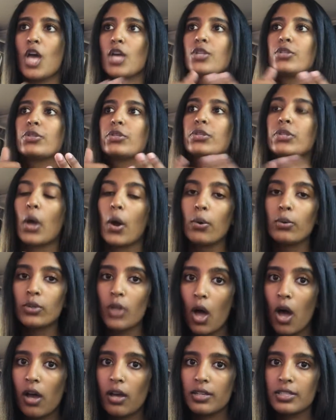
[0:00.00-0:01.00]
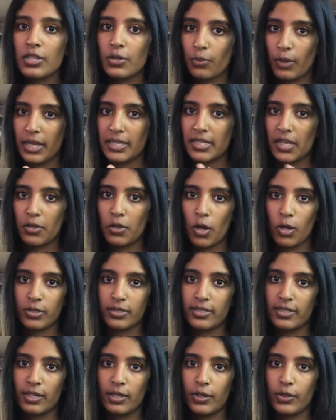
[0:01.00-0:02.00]
so long to write down all
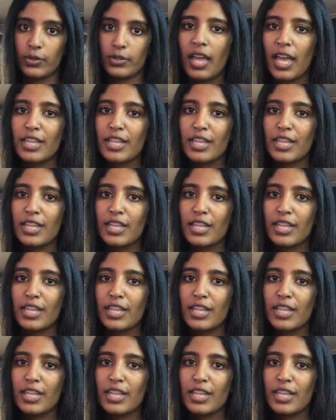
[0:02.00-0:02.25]
the notes.